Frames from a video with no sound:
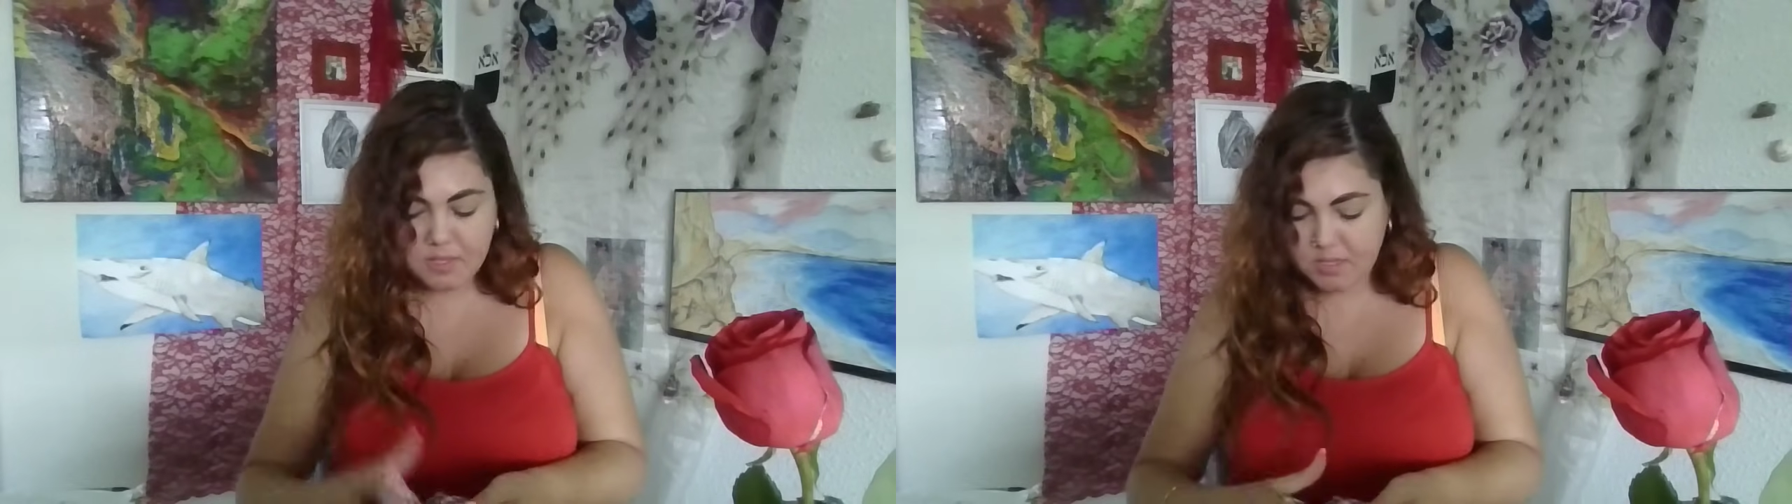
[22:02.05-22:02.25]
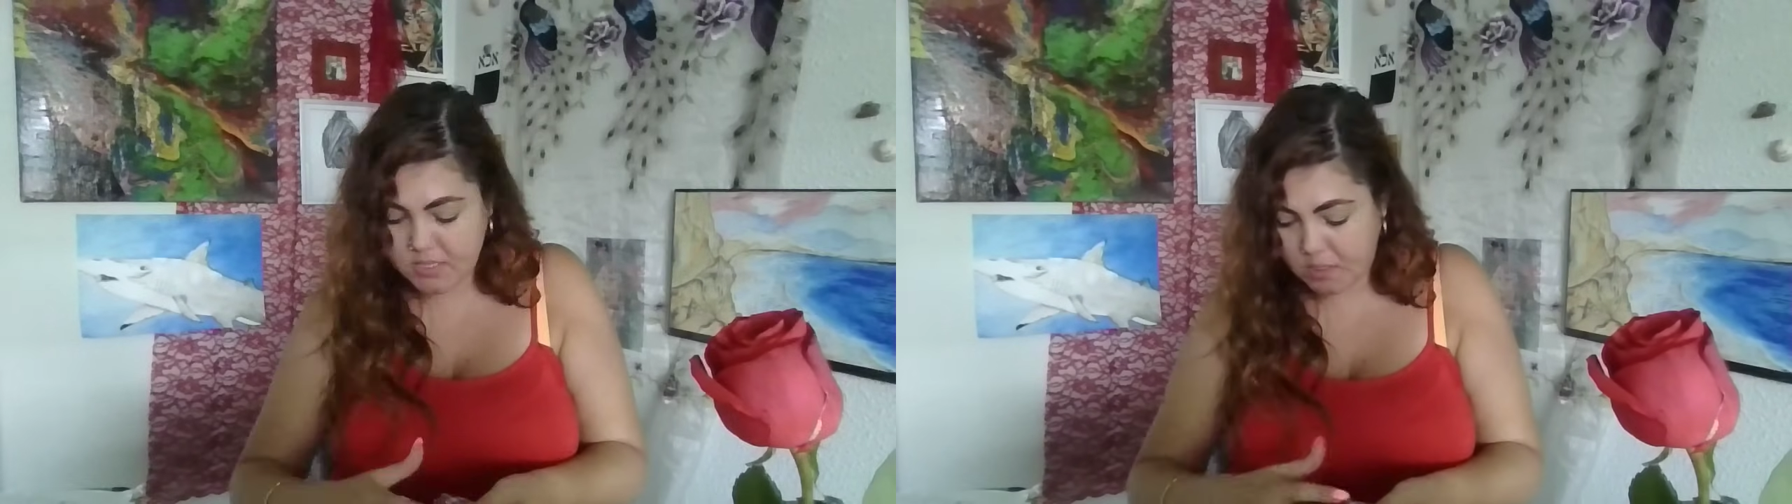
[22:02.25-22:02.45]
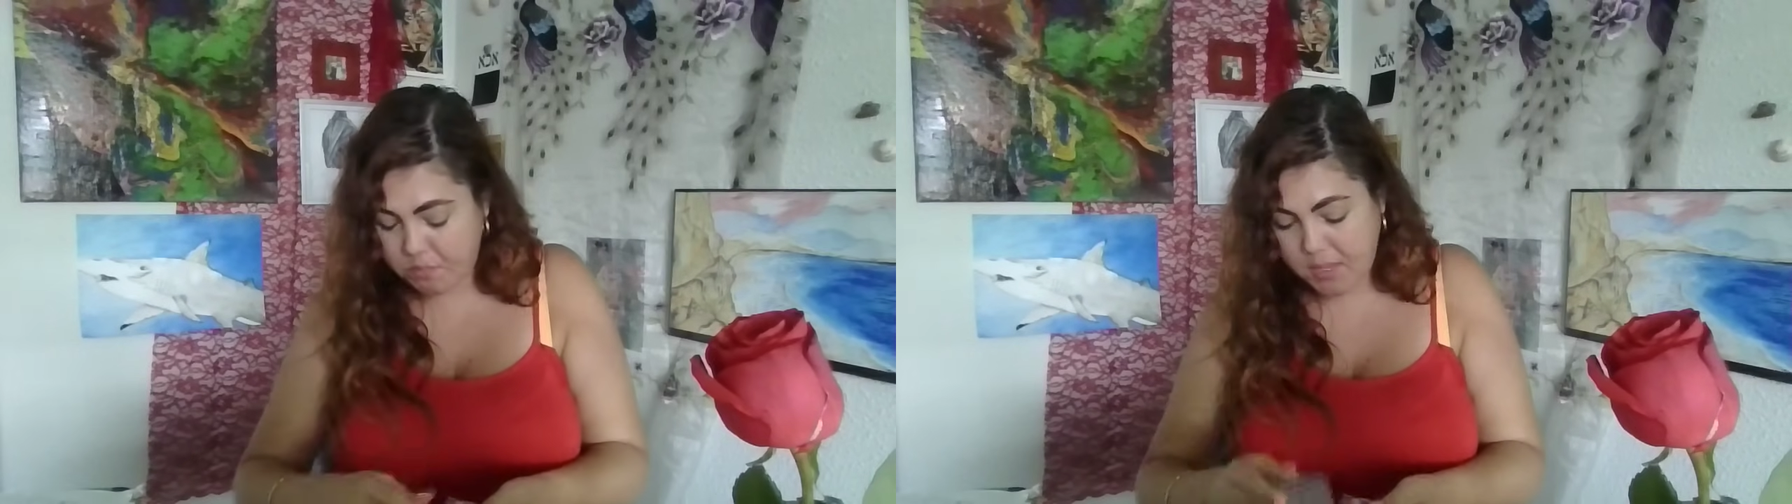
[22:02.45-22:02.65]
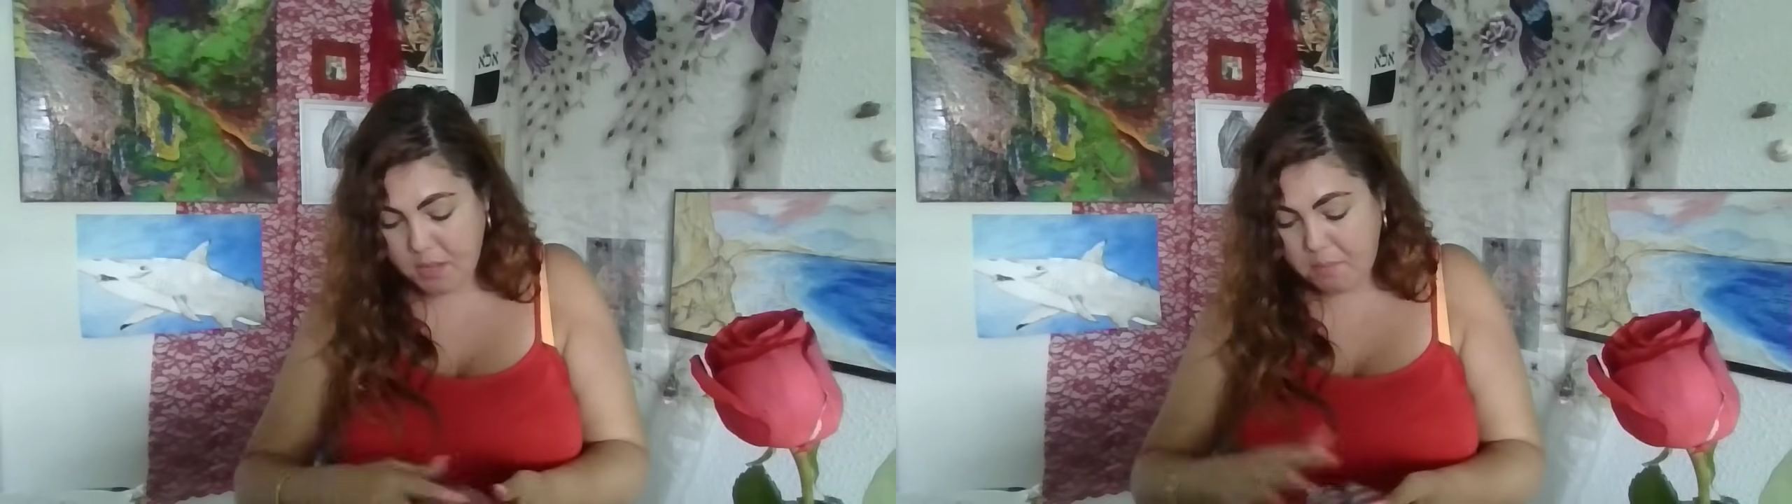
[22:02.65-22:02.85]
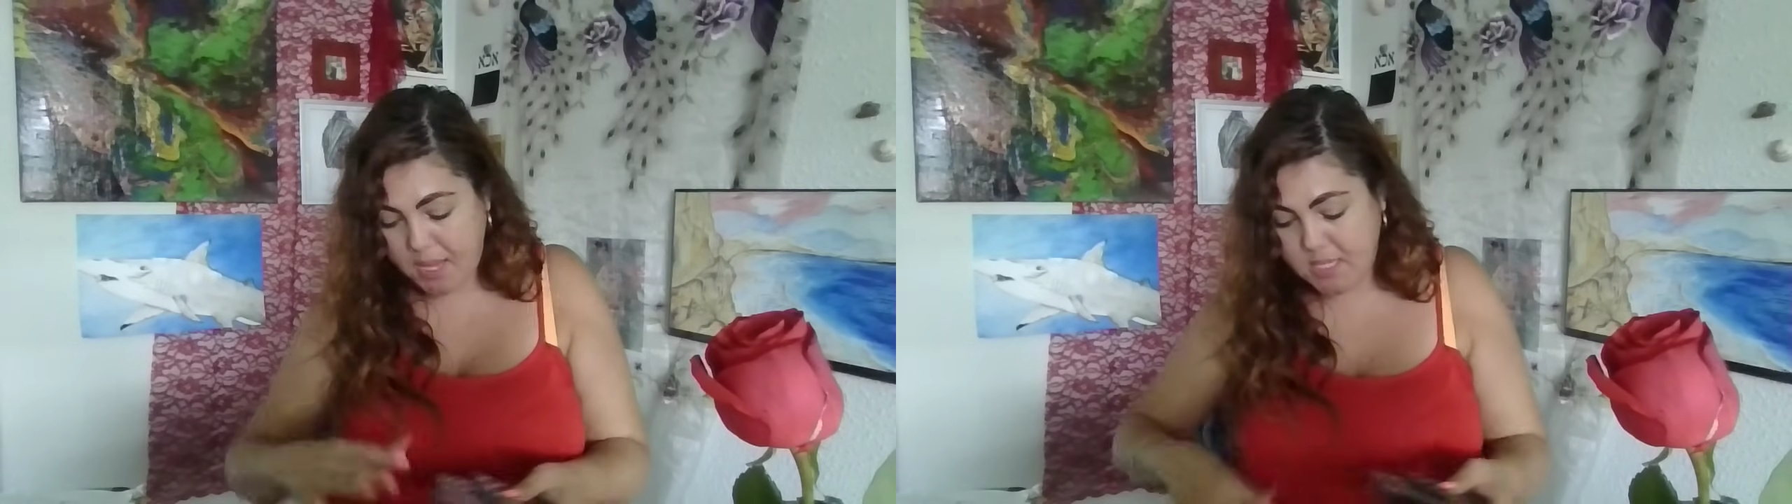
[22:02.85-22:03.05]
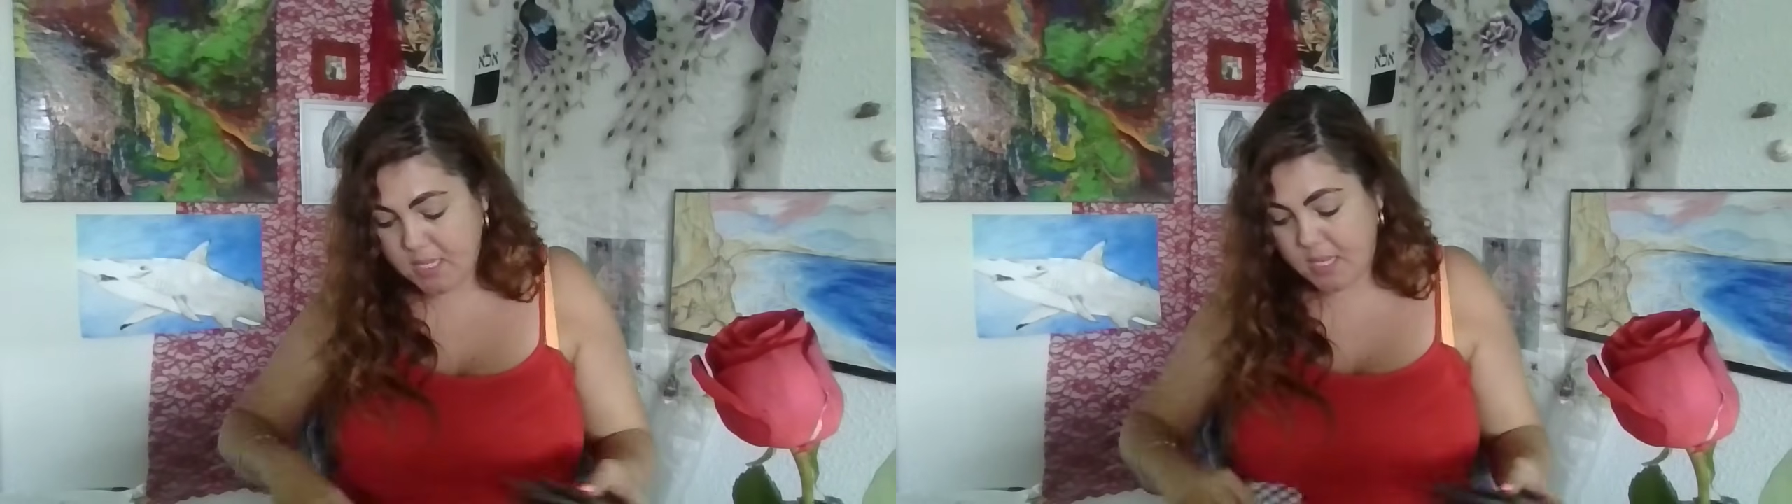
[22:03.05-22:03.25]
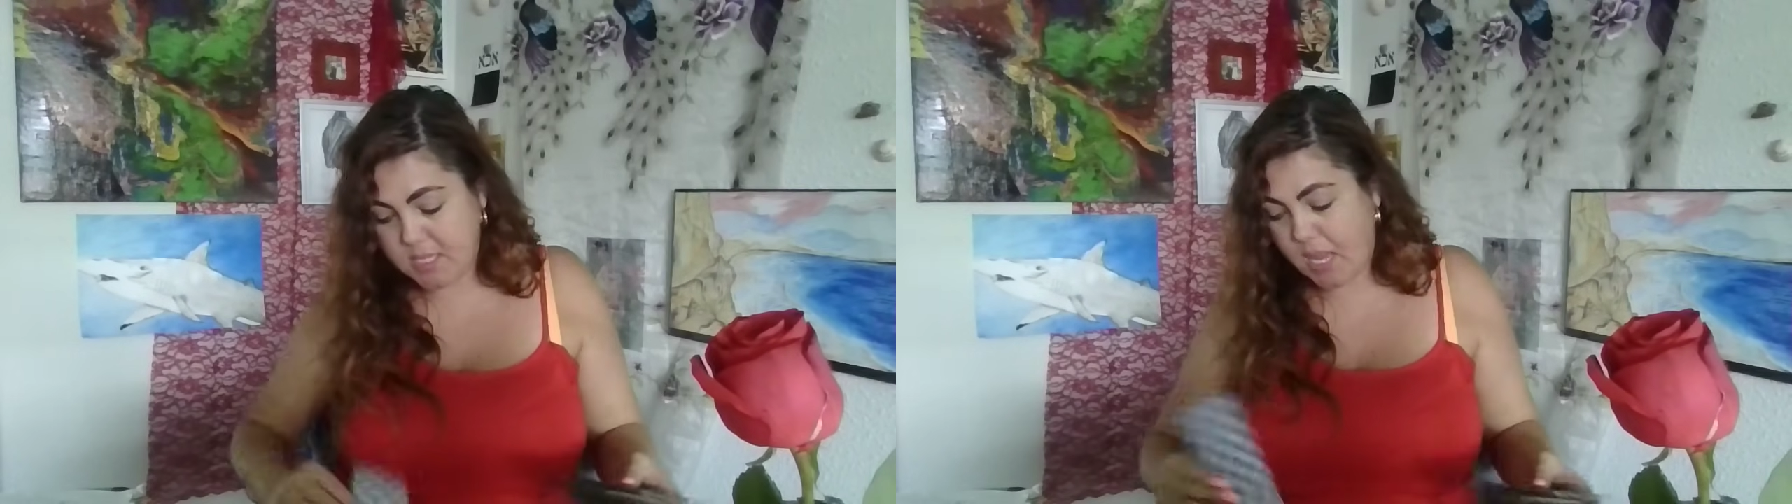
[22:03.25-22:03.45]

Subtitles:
Something amazing is